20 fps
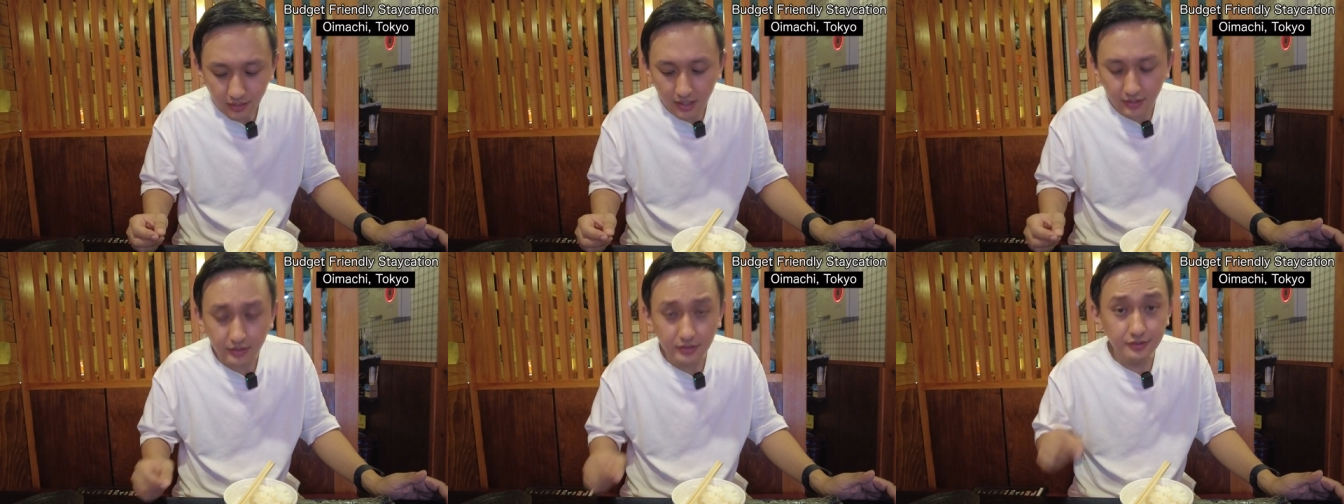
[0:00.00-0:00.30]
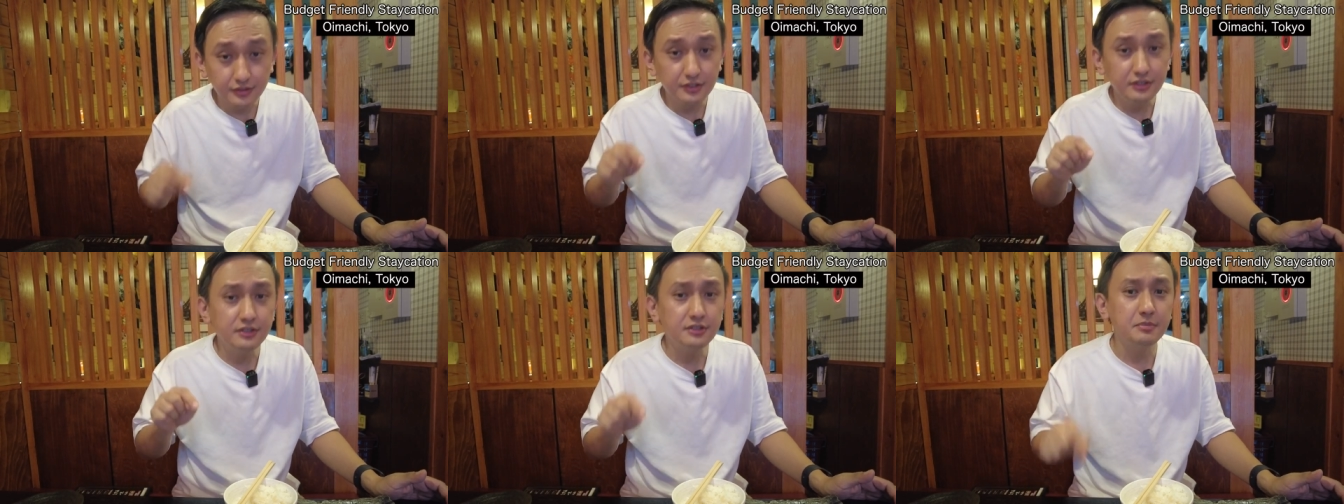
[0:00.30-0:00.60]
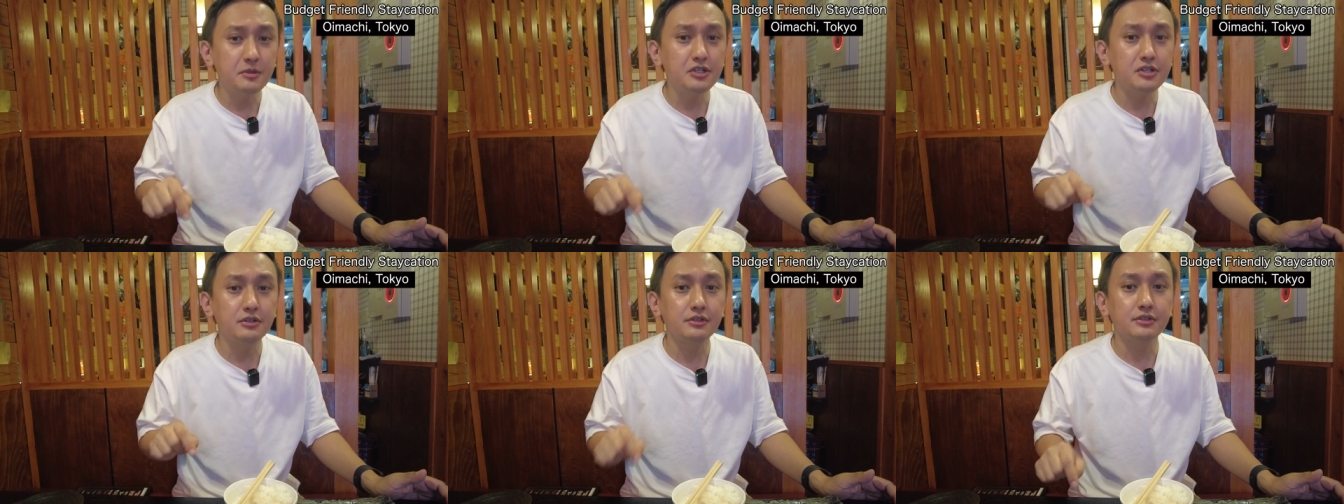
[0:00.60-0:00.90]
And this
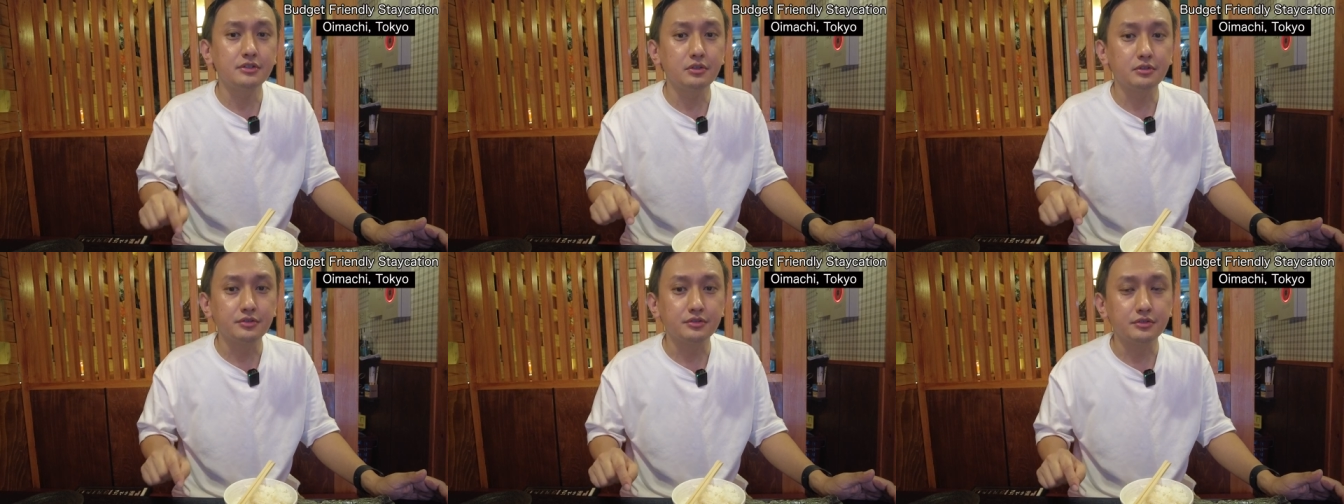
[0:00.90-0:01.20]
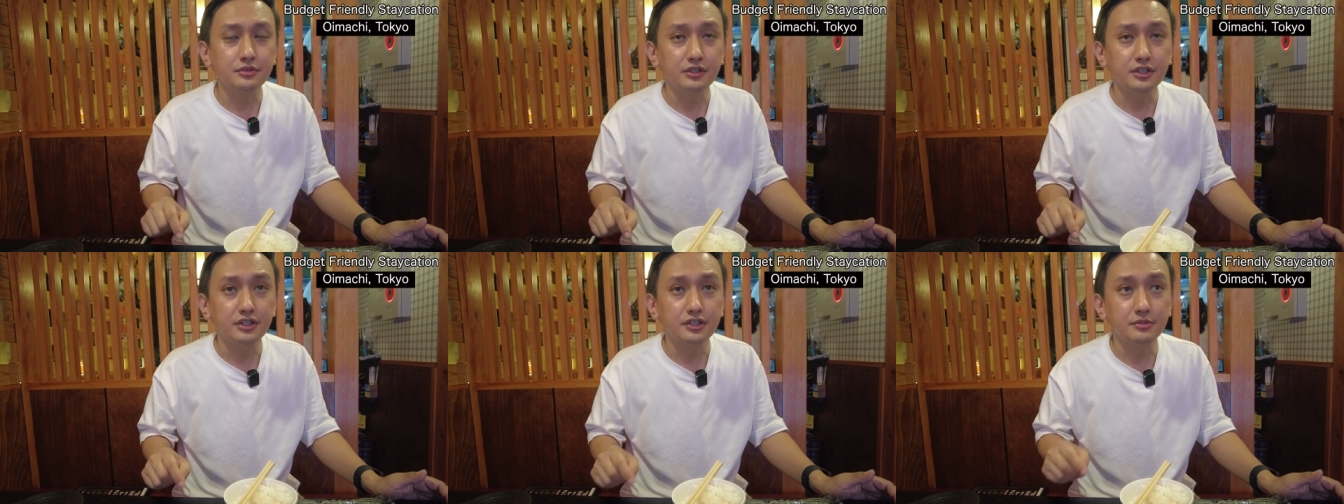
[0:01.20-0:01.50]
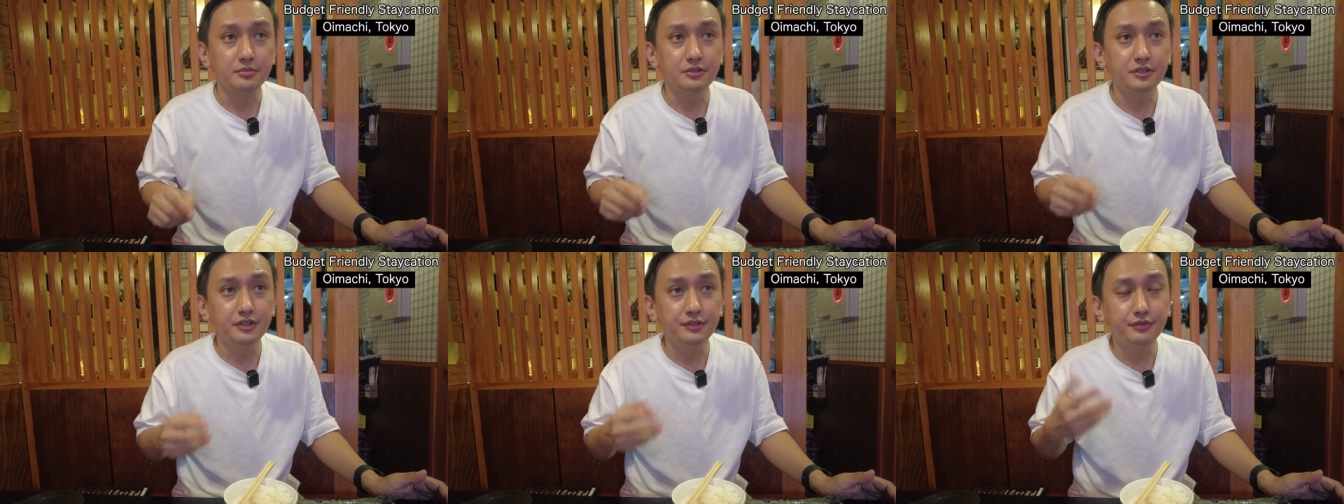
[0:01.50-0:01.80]
special sauce is
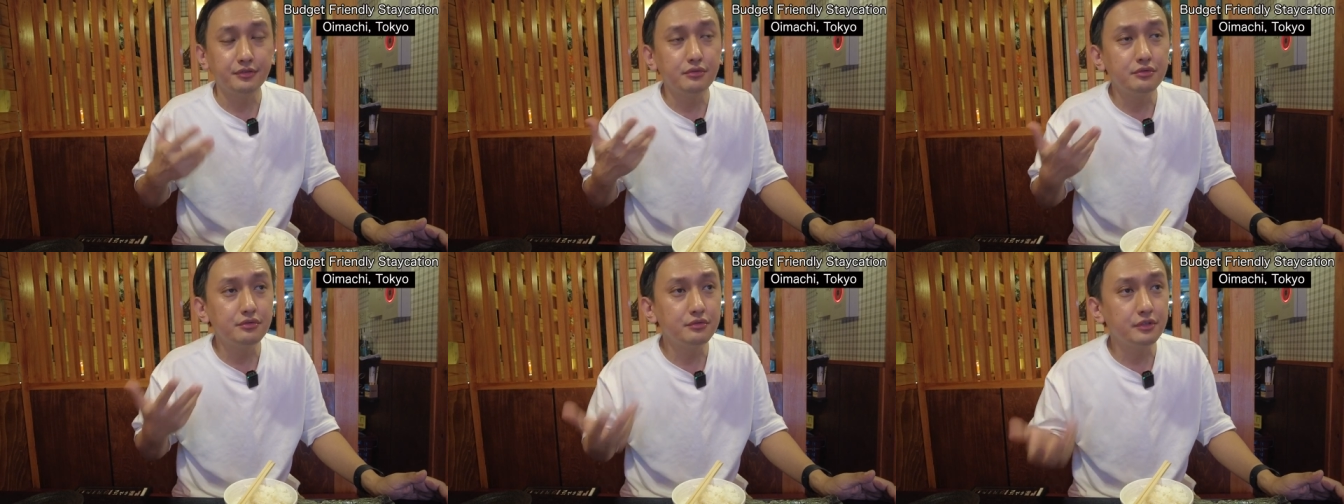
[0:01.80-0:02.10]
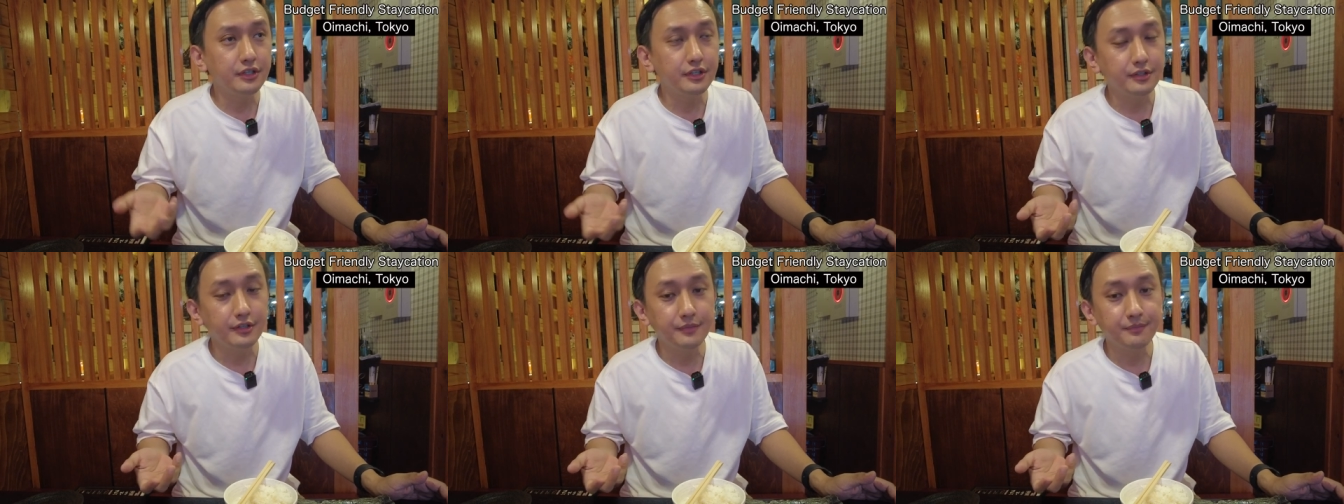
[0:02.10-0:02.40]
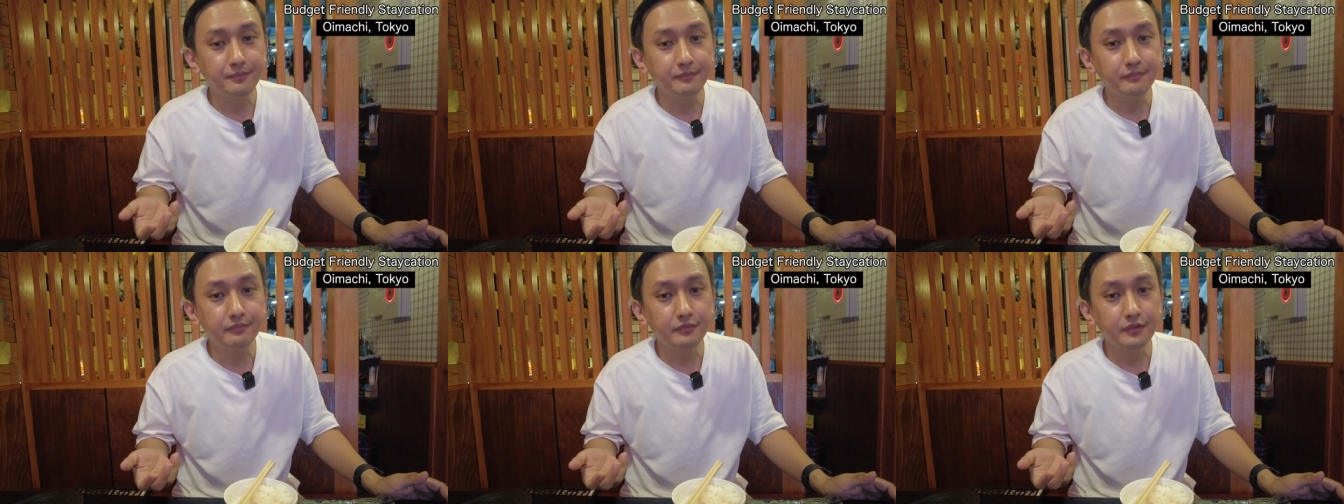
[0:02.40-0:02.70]
very fruity.
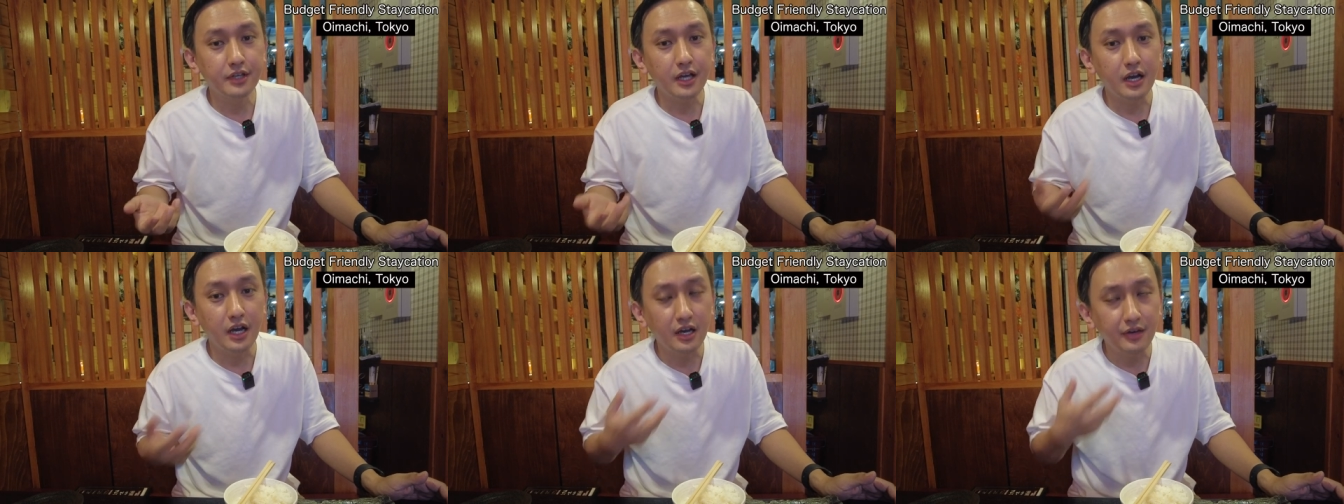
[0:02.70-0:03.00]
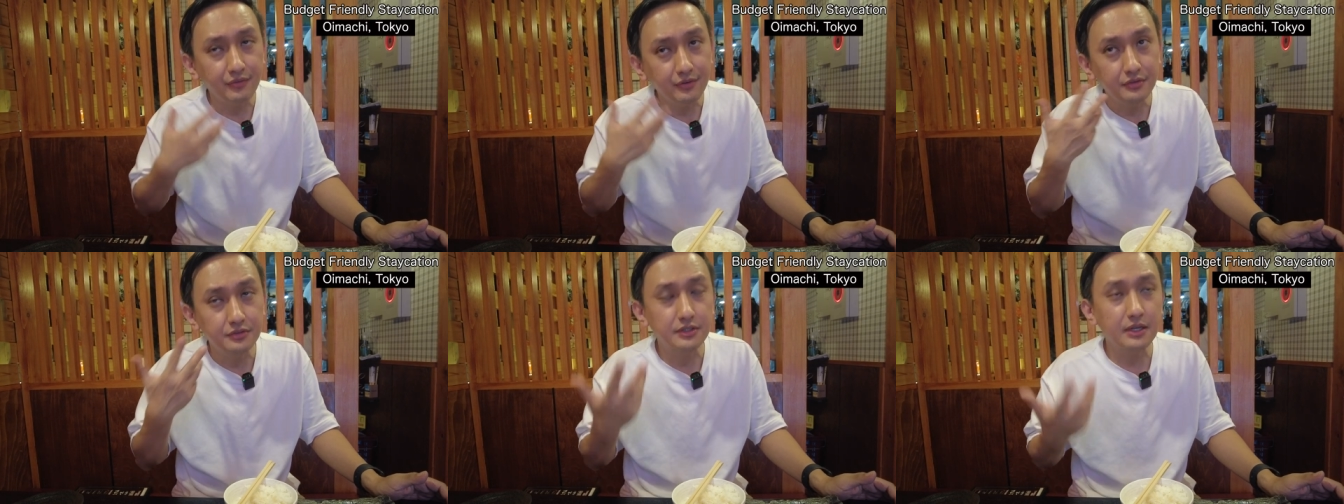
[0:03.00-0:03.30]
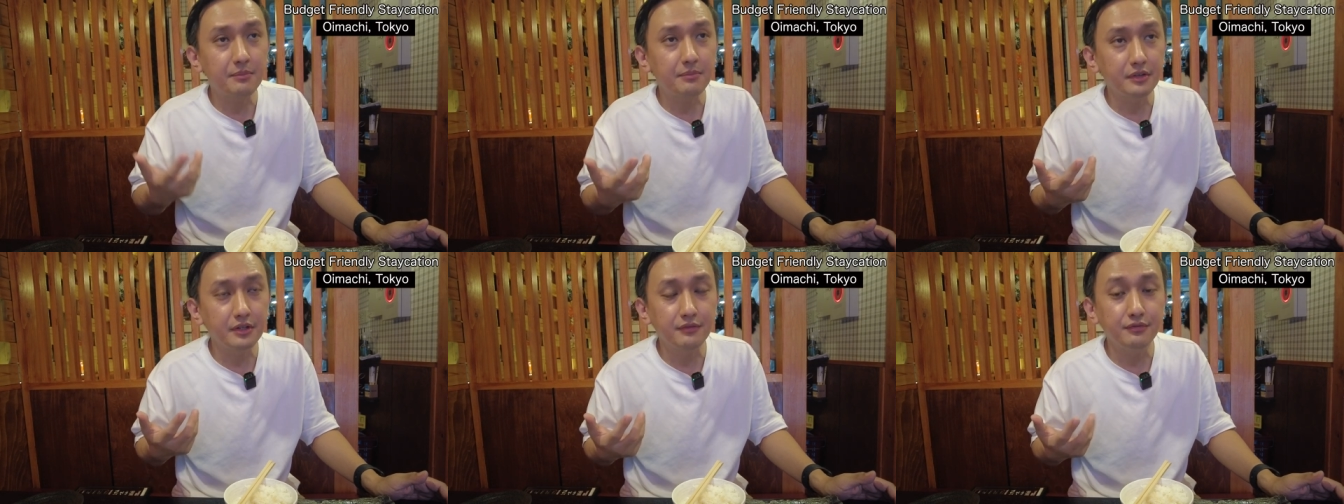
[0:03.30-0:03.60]
Yeah, I feel
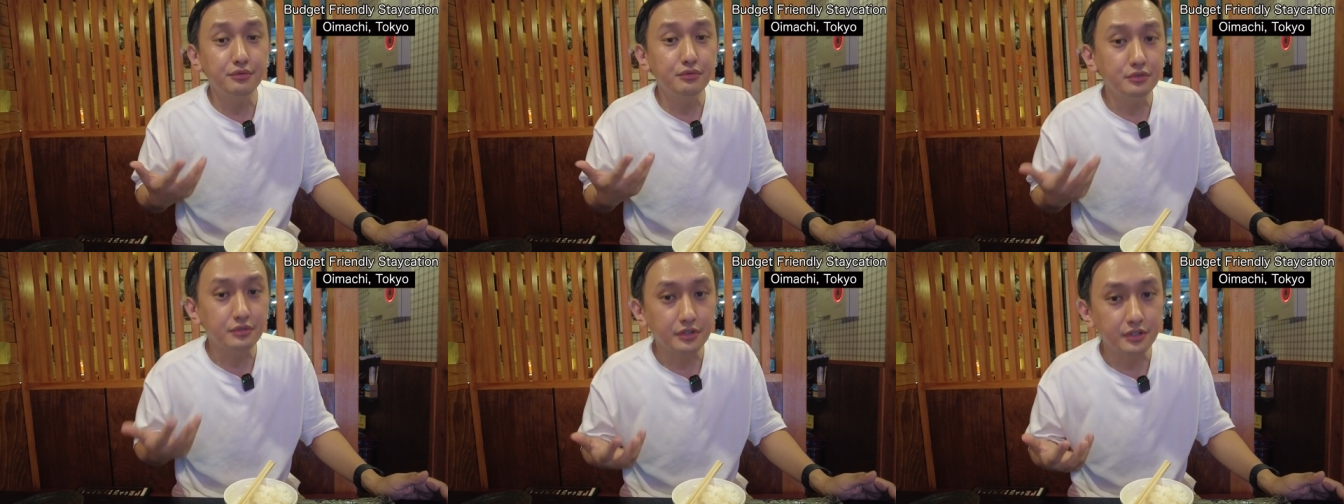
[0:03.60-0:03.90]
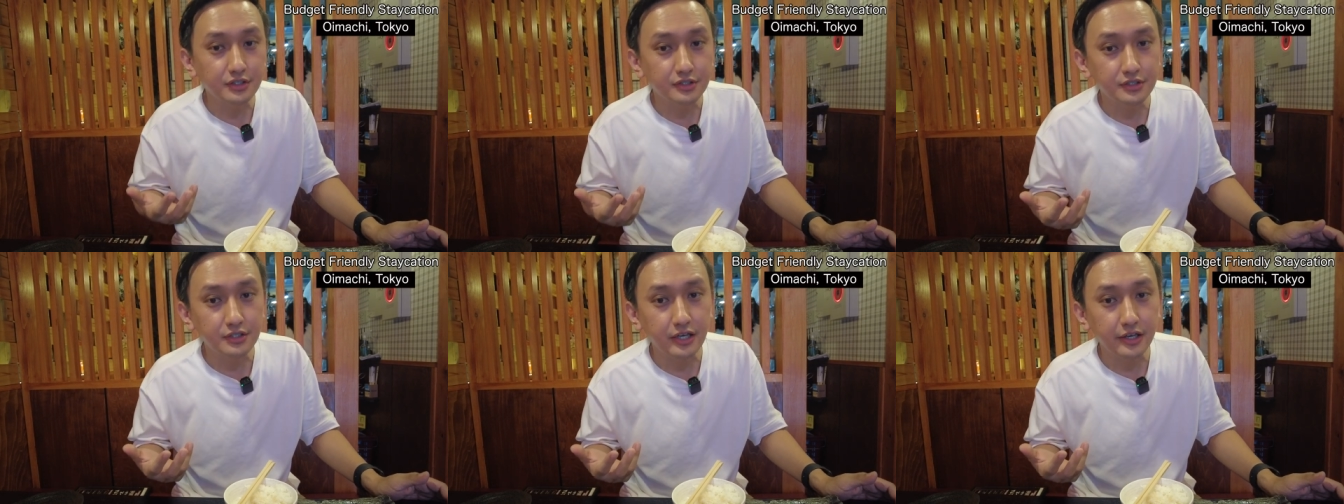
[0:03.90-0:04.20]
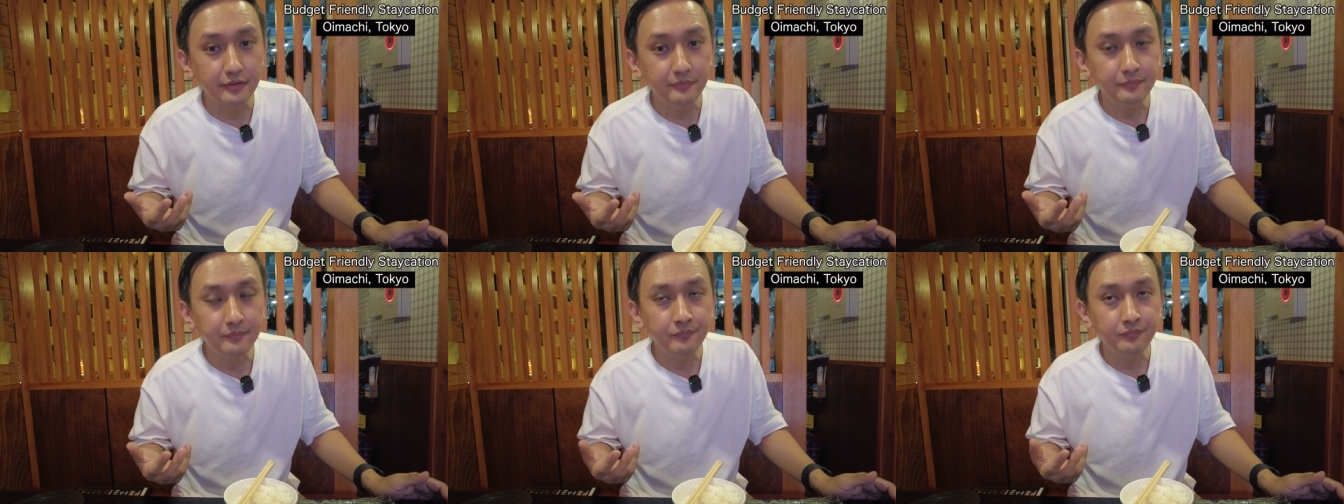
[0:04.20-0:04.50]
something fruit
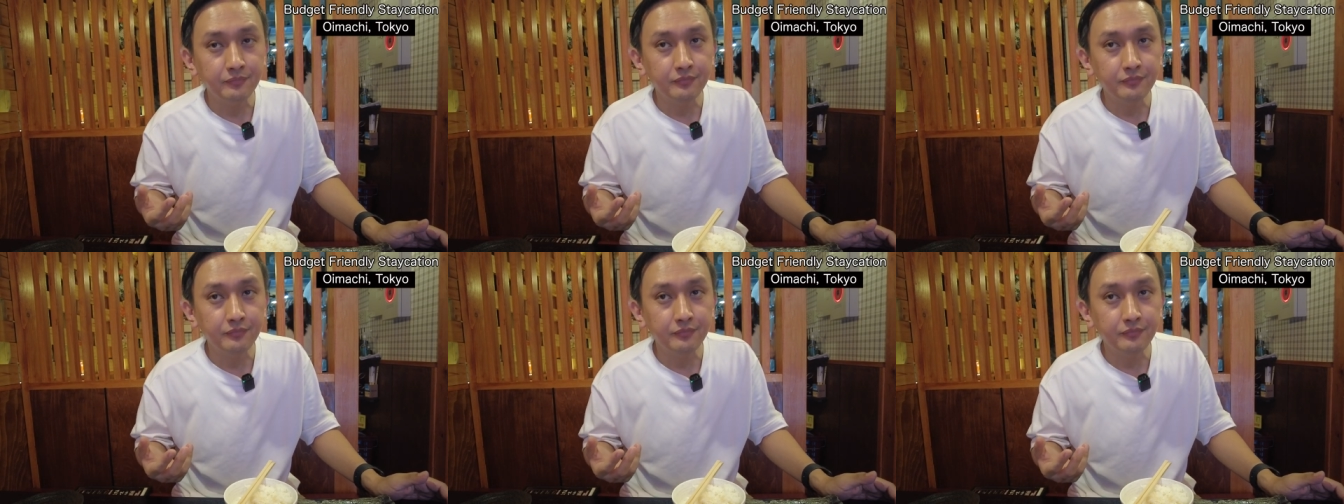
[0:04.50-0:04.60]
inside.